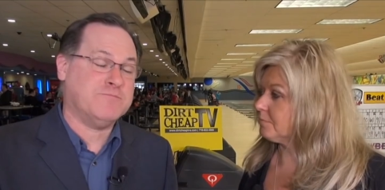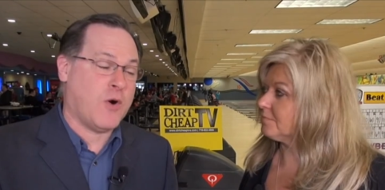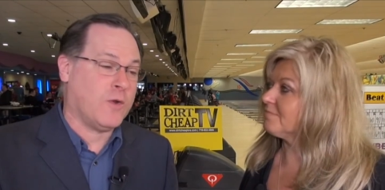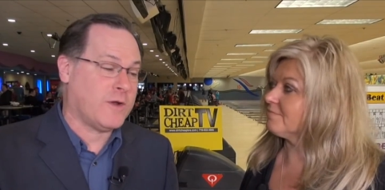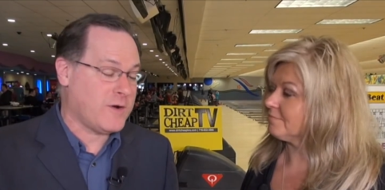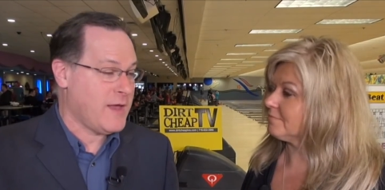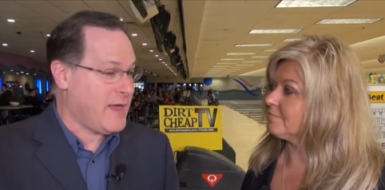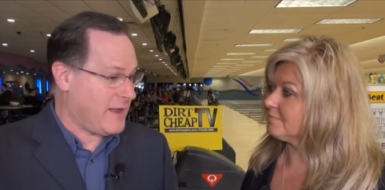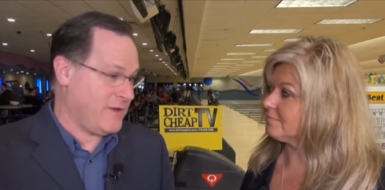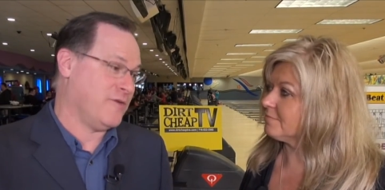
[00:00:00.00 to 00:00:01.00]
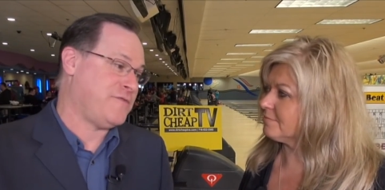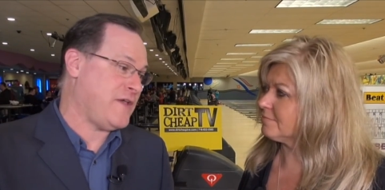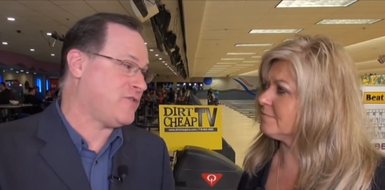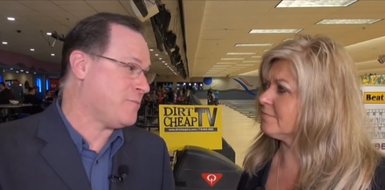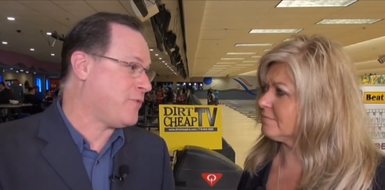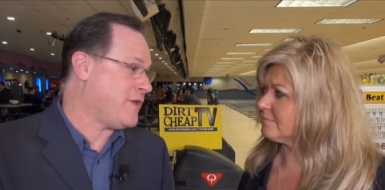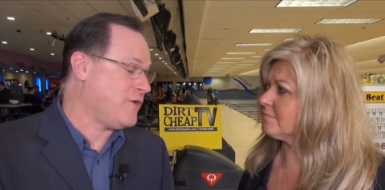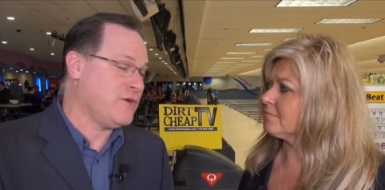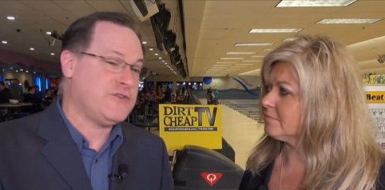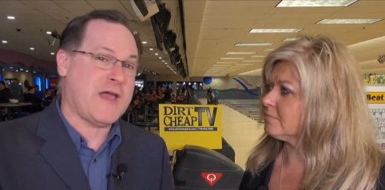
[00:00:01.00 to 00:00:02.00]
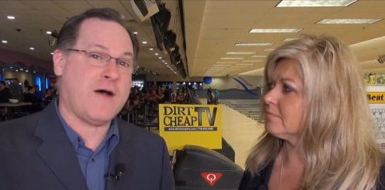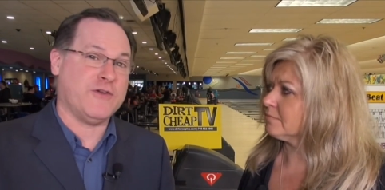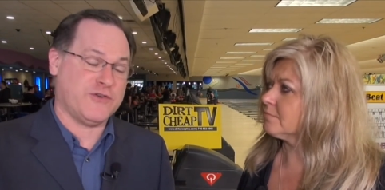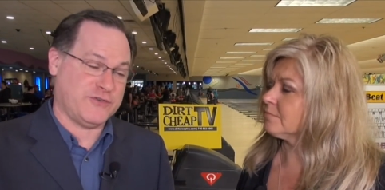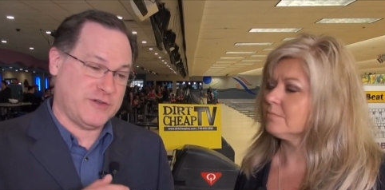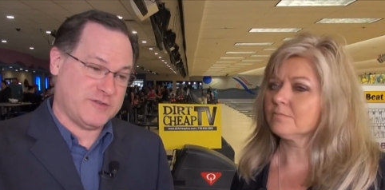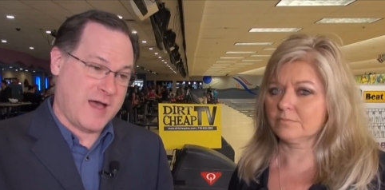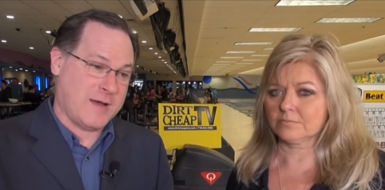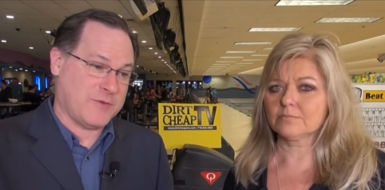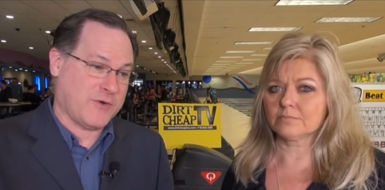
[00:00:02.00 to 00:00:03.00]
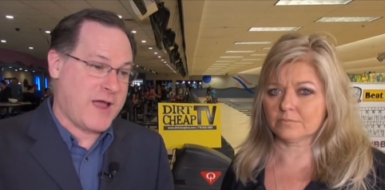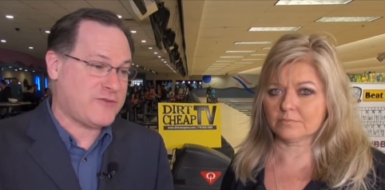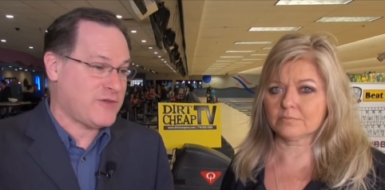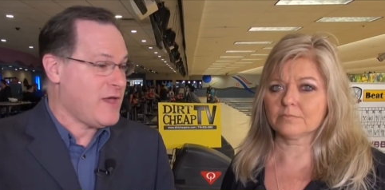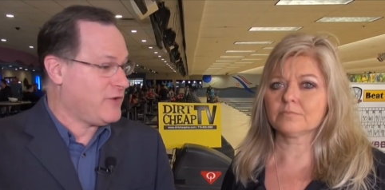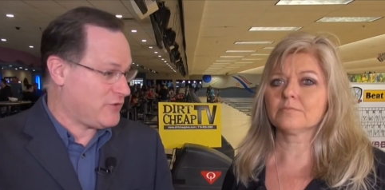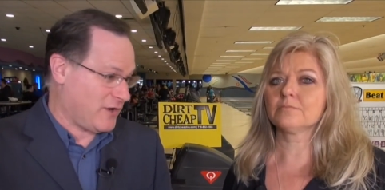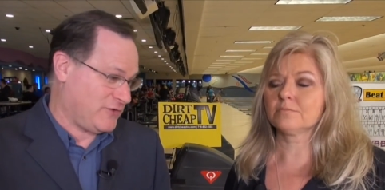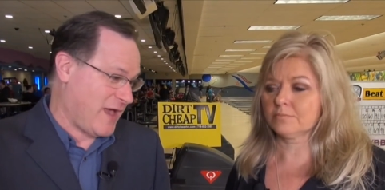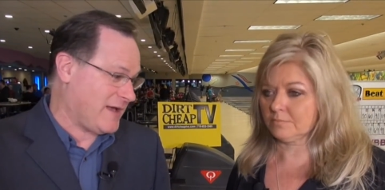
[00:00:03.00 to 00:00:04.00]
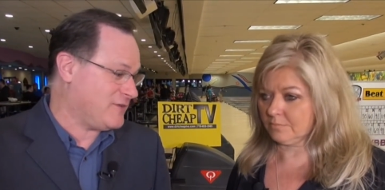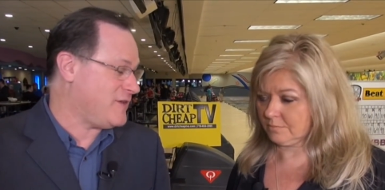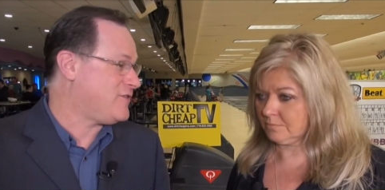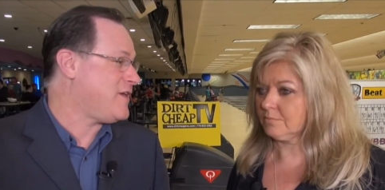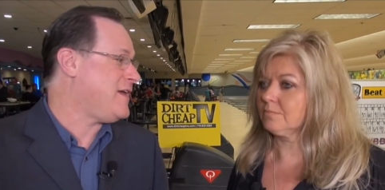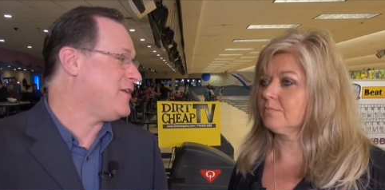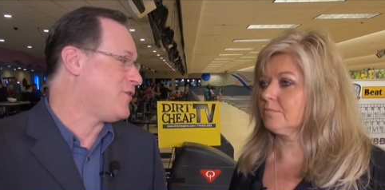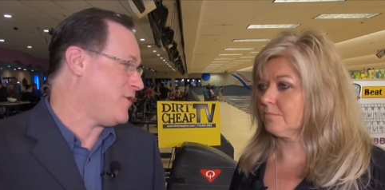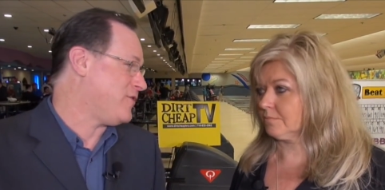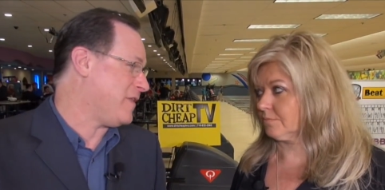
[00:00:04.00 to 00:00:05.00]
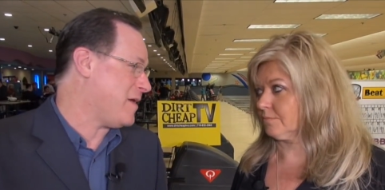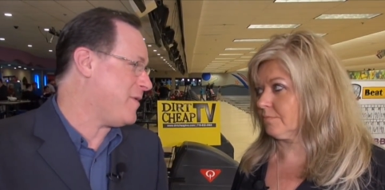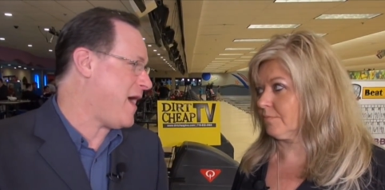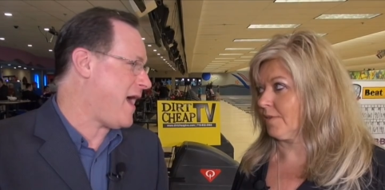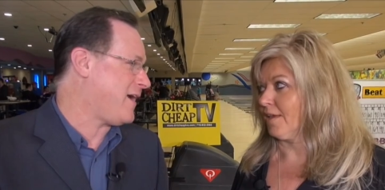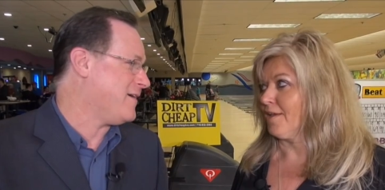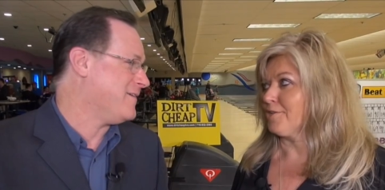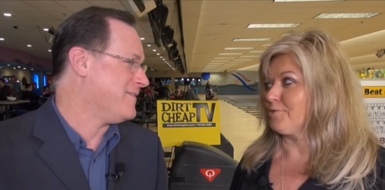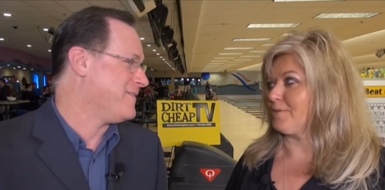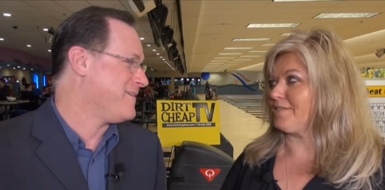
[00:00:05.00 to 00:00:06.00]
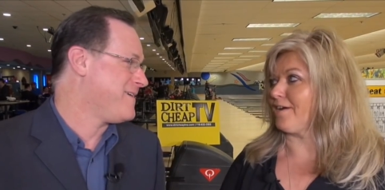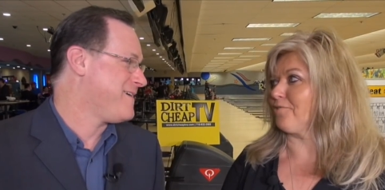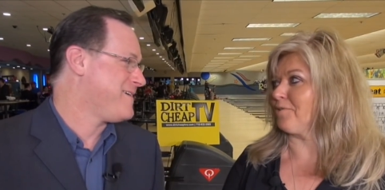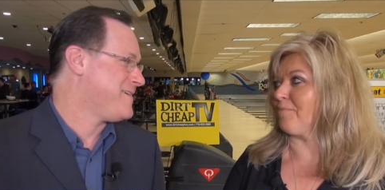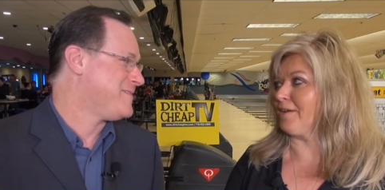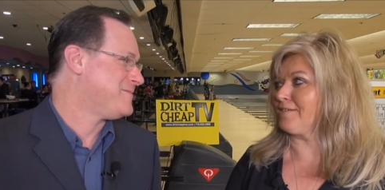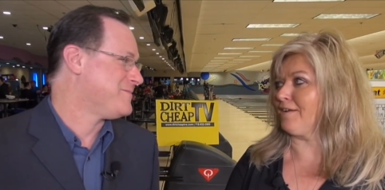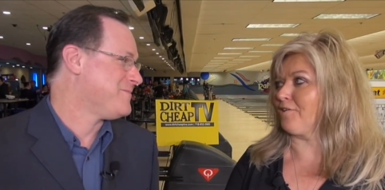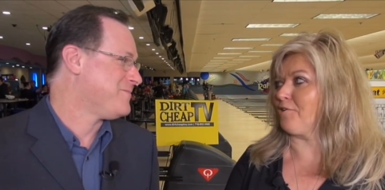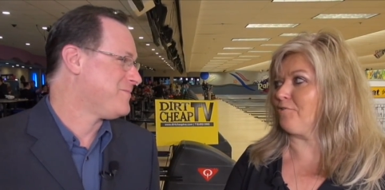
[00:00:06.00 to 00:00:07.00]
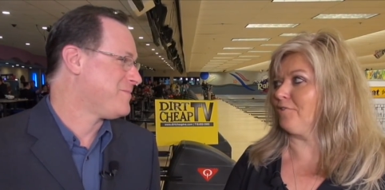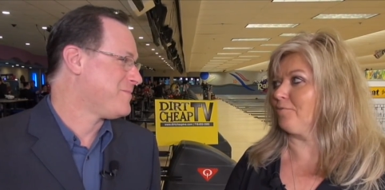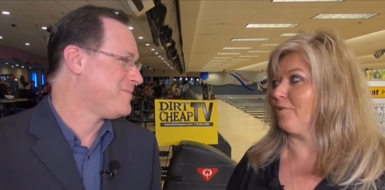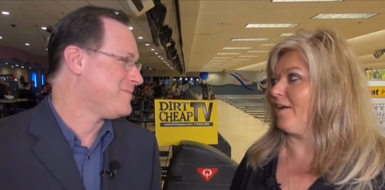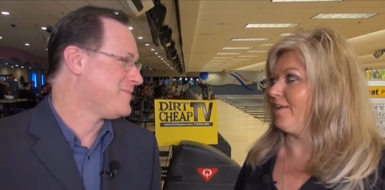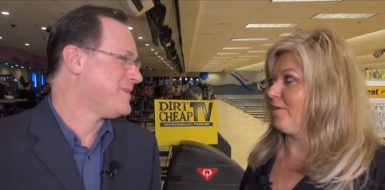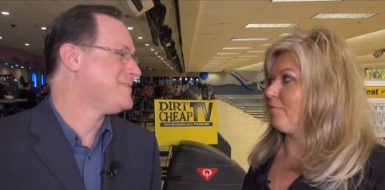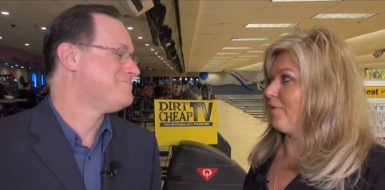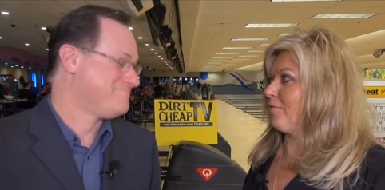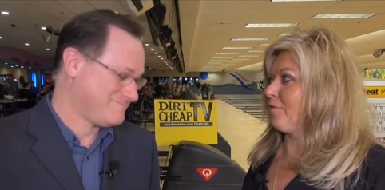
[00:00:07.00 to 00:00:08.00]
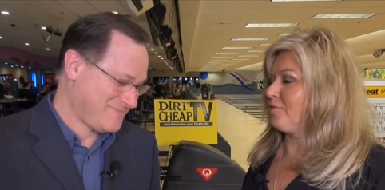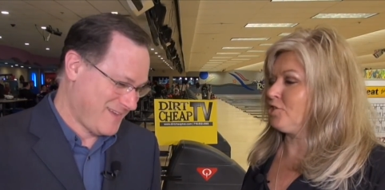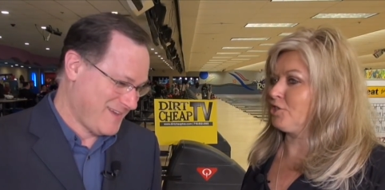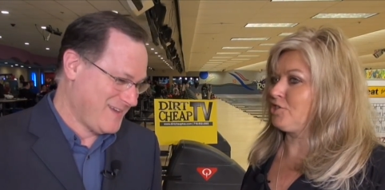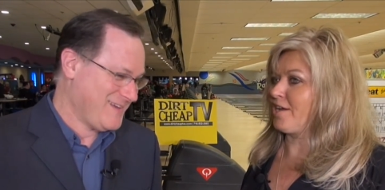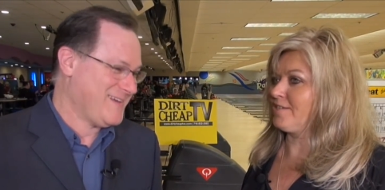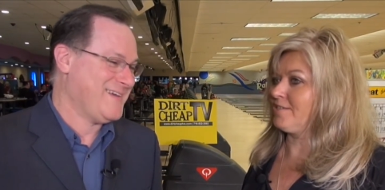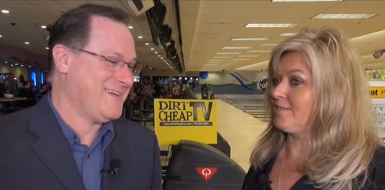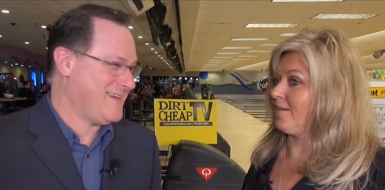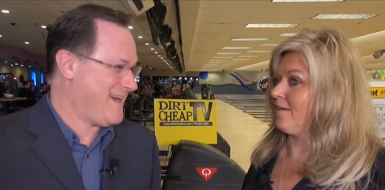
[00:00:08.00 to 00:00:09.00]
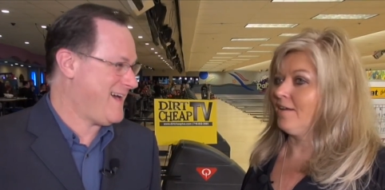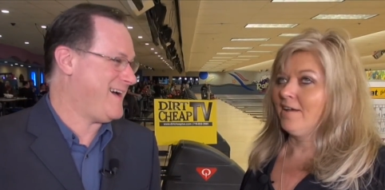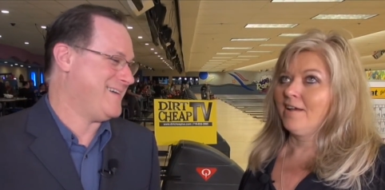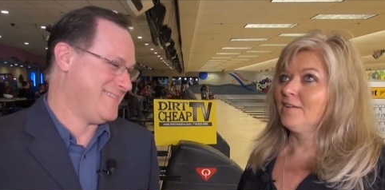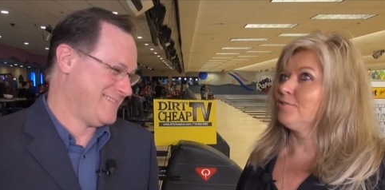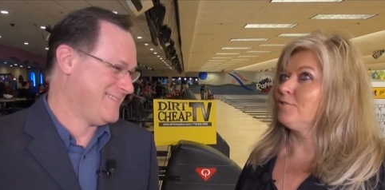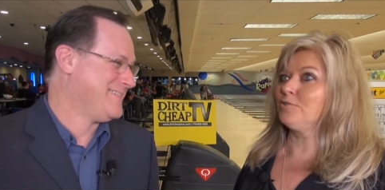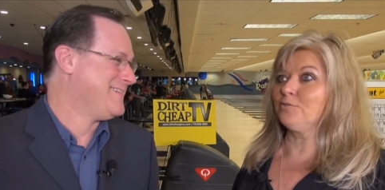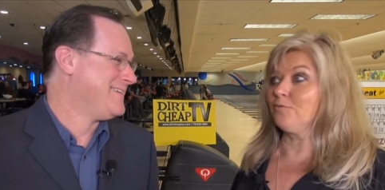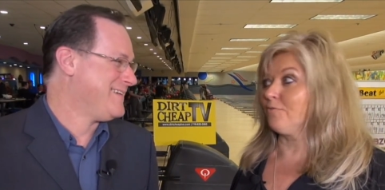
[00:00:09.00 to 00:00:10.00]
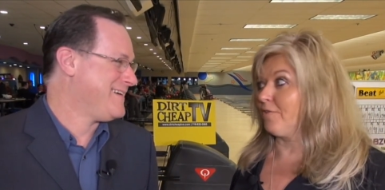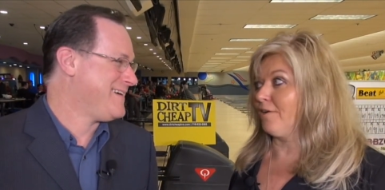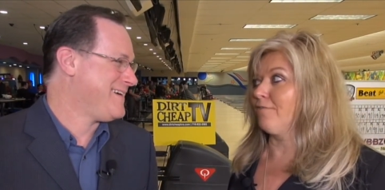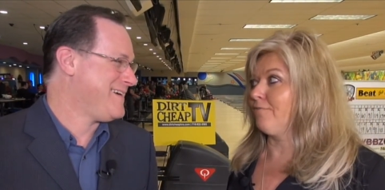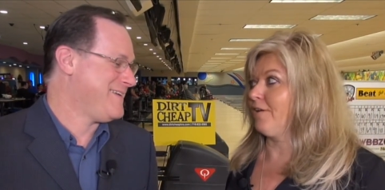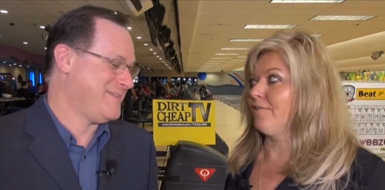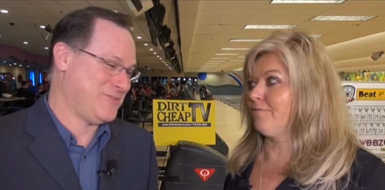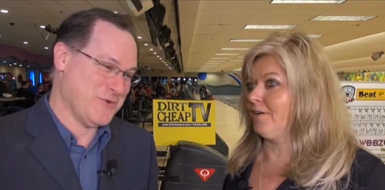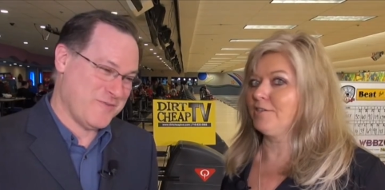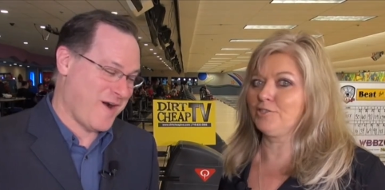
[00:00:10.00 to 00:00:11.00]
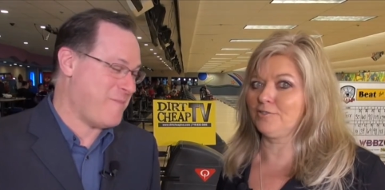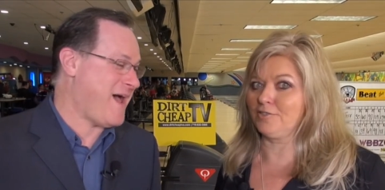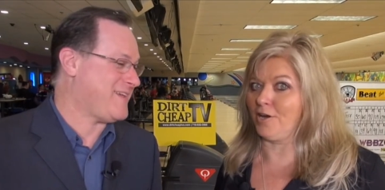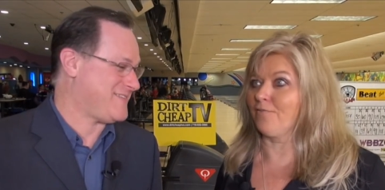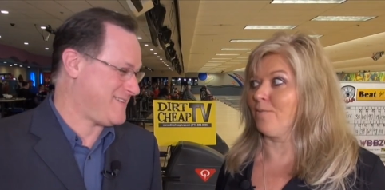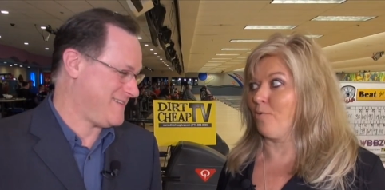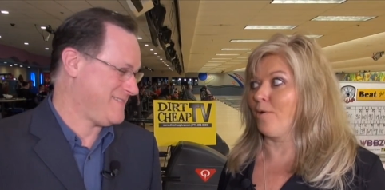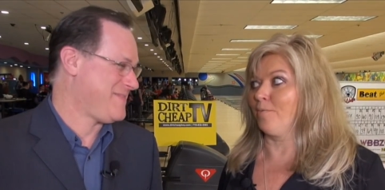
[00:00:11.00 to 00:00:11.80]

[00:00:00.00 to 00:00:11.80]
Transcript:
Speaker 1: bowler, and he'll face some pretty good challengers in Tom Kress, Chuck Jagodzinski, and Chris Labiak.
Speaker 2: So we started with Mike Zarcone, and we're ending with Chuck Jagodzinski. Yeah. Two very, very, very tough